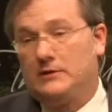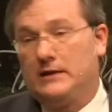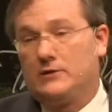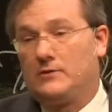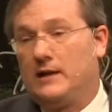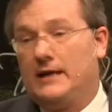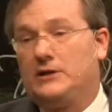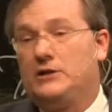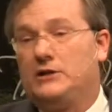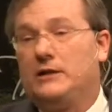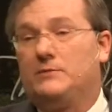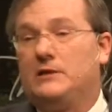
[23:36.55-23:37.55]
is
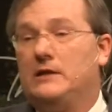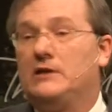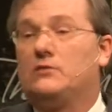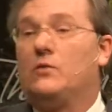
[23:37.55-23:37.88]
relationships in this